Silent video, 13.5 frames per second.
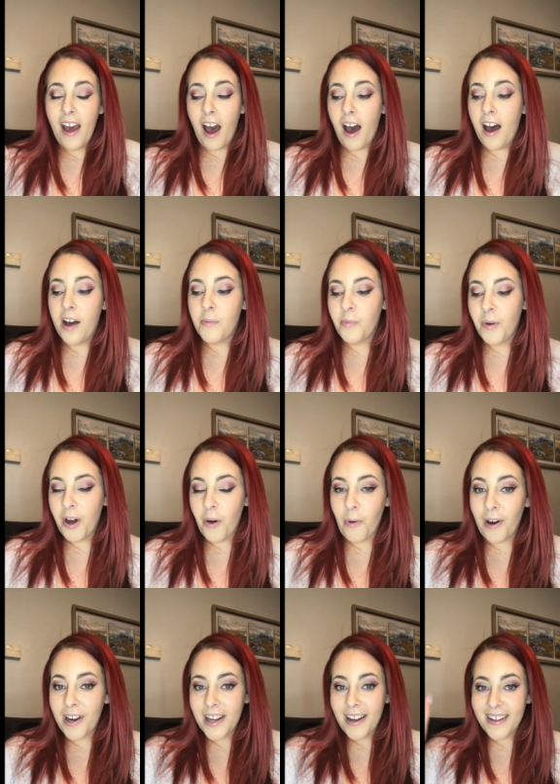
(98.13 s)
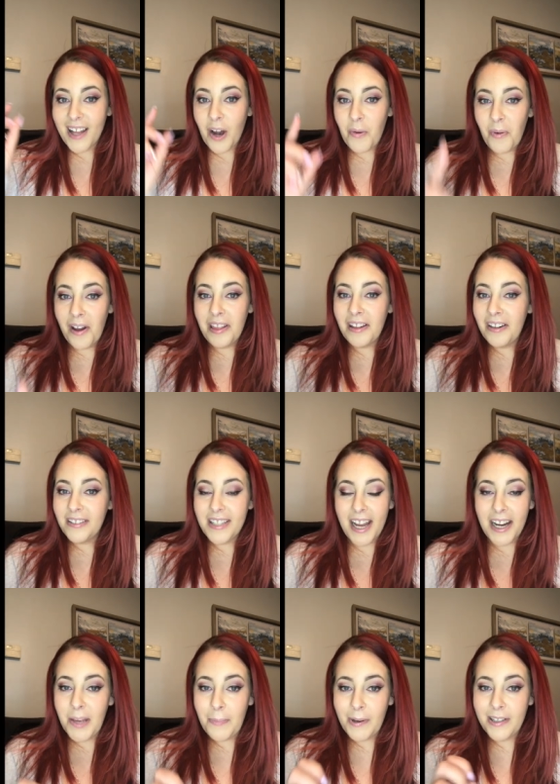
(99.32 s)
Um, we are working on that one little
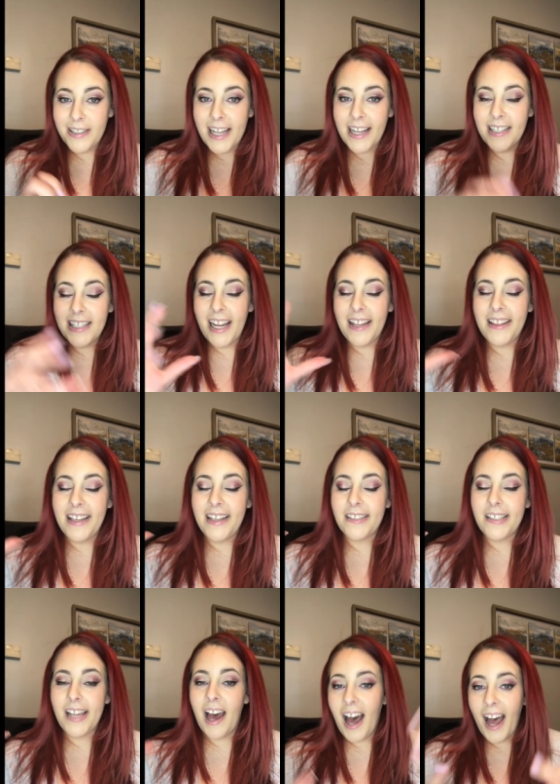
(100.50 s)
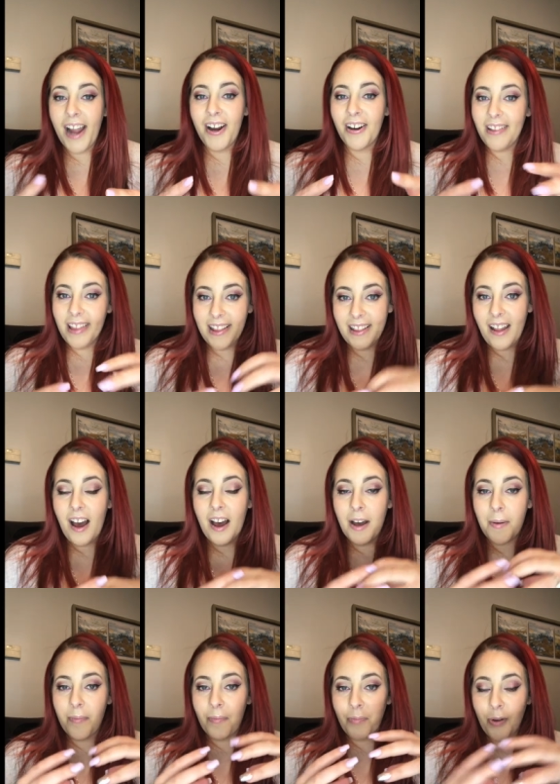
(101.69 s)
tiny percent to get the entire
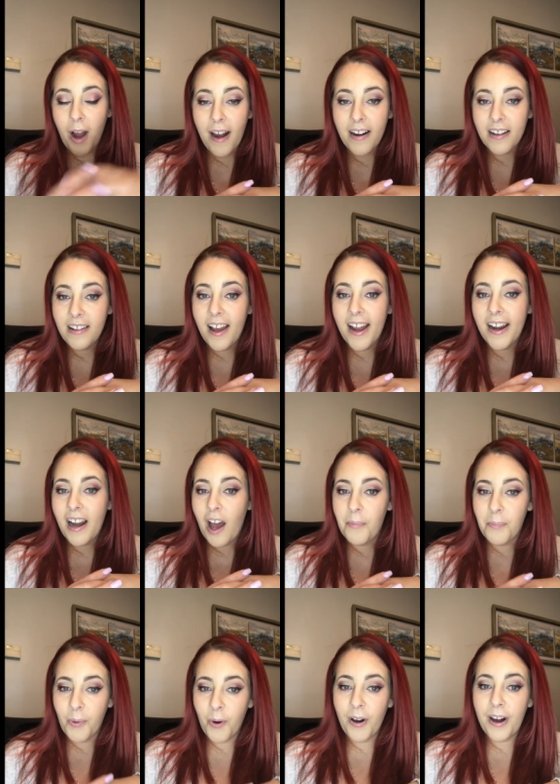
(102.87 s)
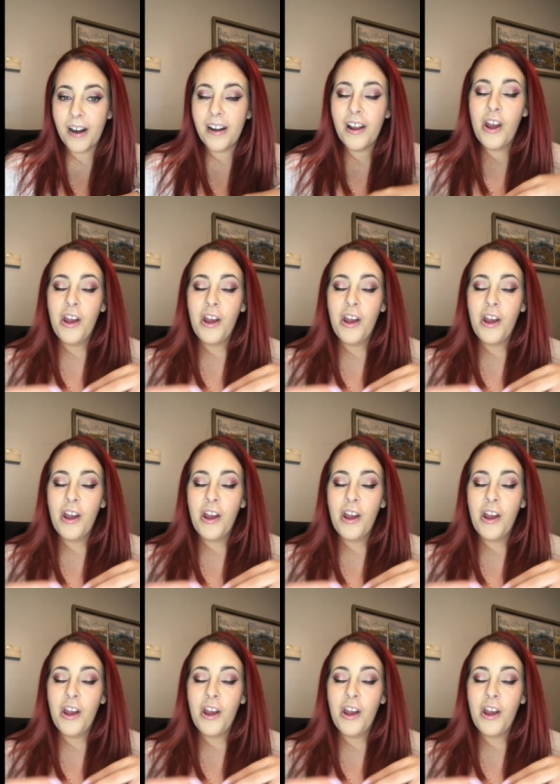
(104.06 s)
um, product line on board